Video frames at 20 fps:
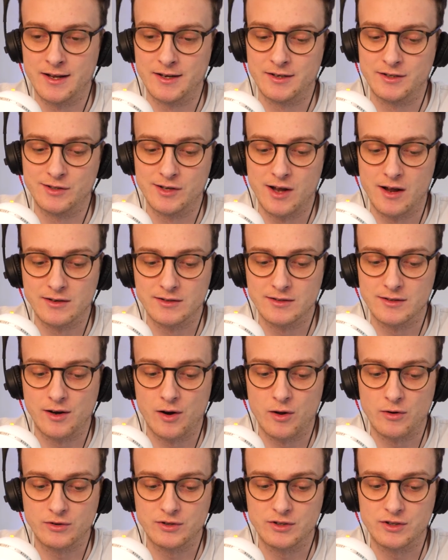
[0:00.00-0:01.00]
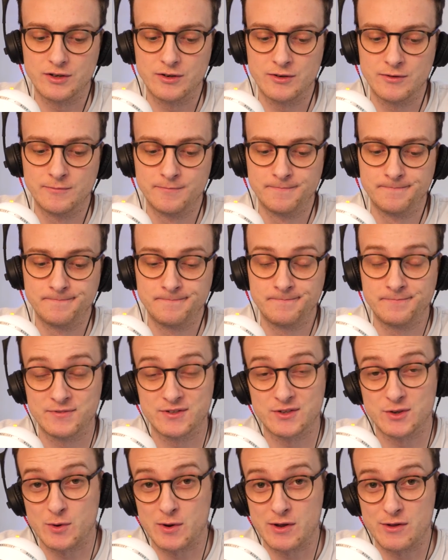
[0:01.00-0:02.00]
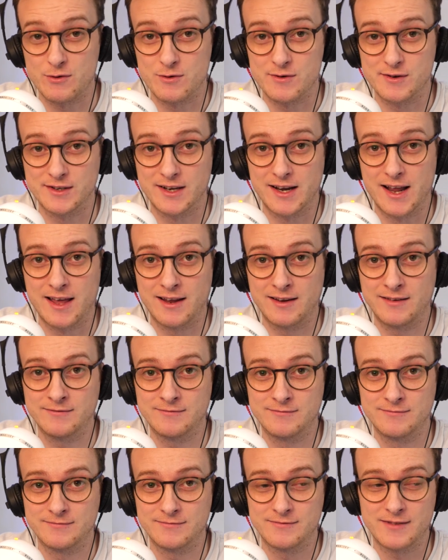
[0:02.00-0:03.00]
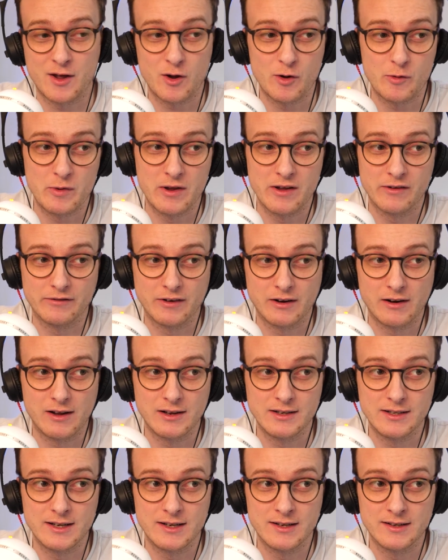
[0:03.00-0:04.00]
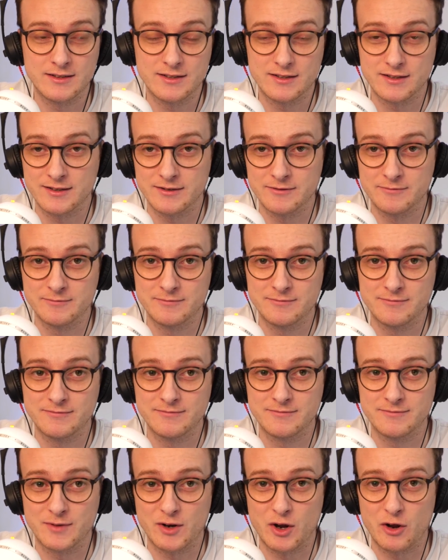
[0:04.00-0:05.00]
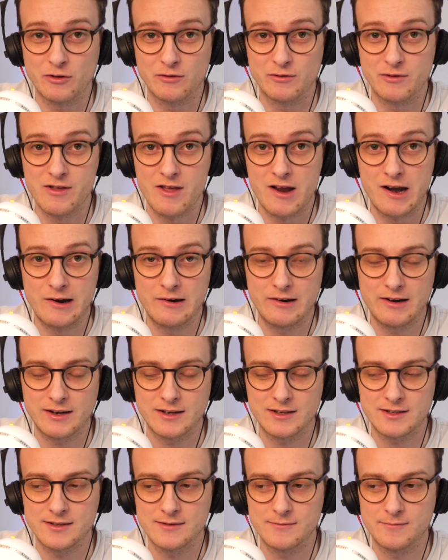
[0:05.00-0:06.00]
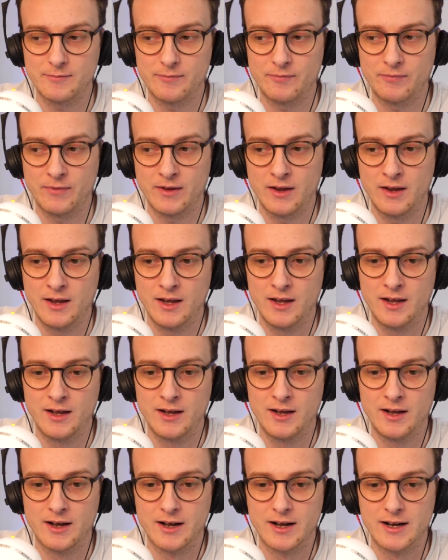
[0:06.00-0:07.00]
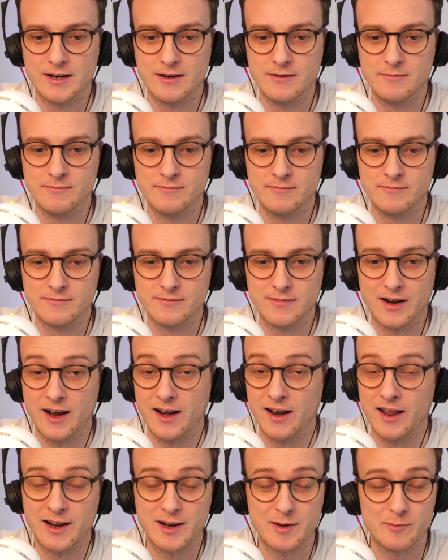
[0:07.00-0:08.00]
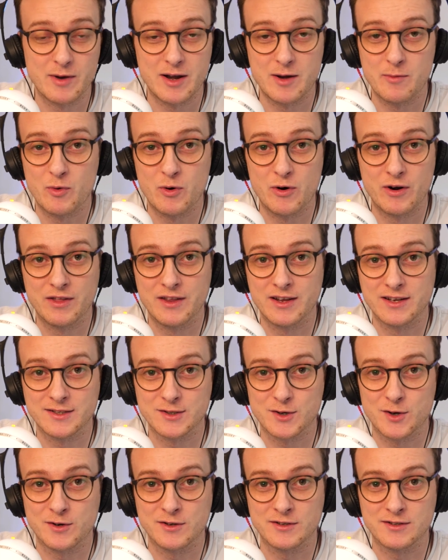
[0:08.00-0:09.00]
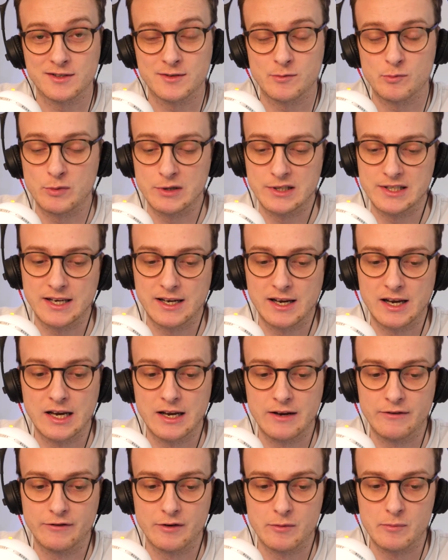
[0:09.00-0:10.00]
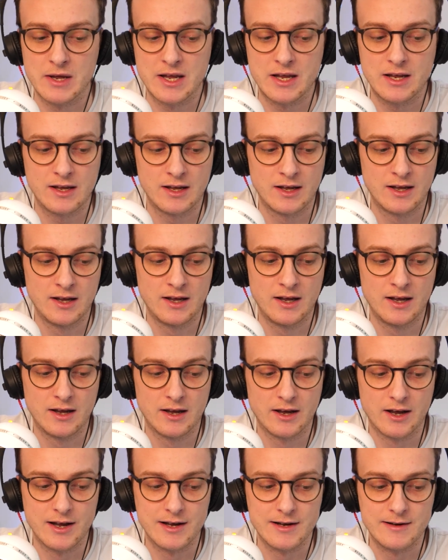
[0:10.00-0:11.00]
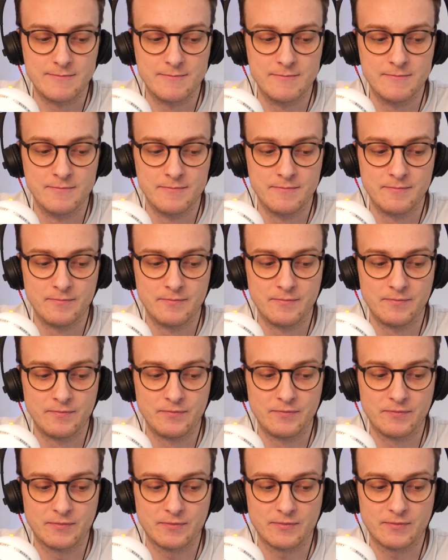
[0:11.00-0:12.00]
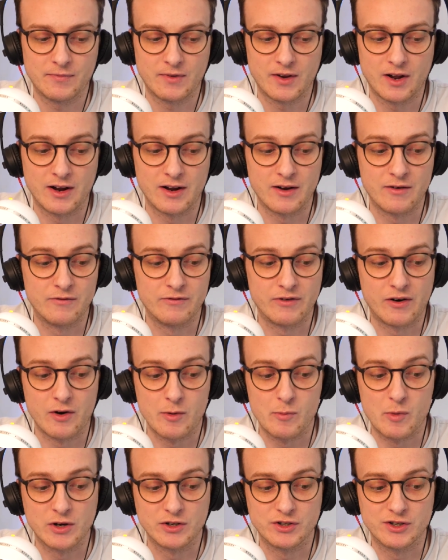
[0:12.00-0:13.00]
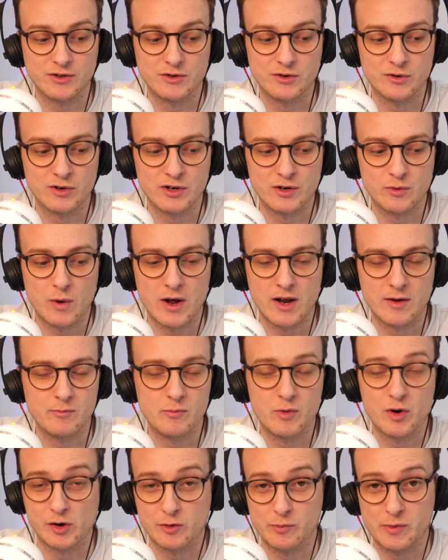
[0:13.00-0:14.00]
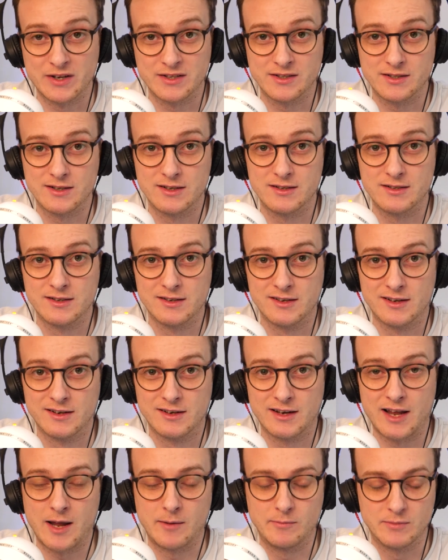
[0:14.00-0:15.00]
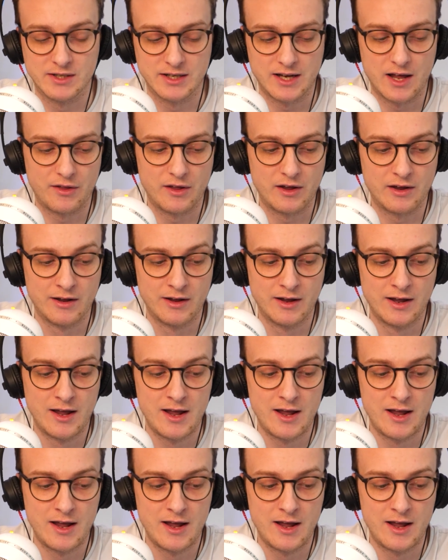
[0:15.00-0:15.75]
and dance along to. So I thought today that would be a fun idea to go through the lyrics. I like many more of their songs, and particularly for me, I very much enjoyed when Muckbusted came together